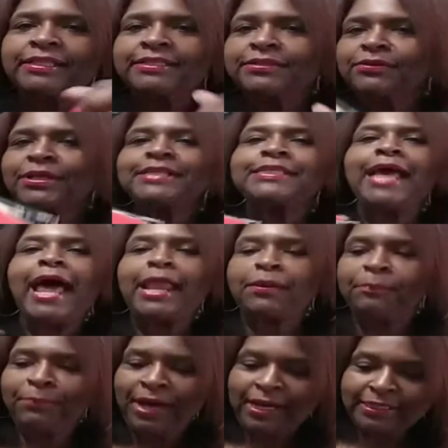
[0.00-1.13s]
So that's how
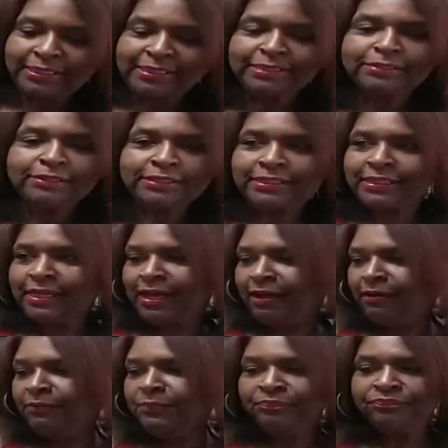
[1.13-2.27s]
the box looks,
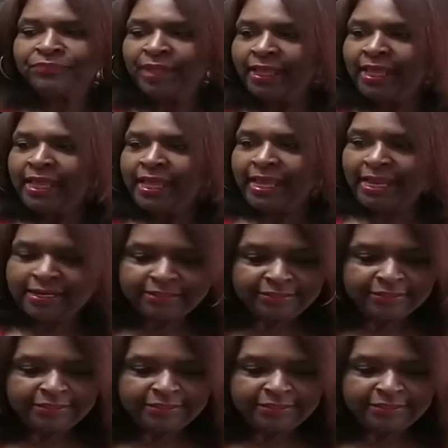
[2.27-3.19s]
y'all. And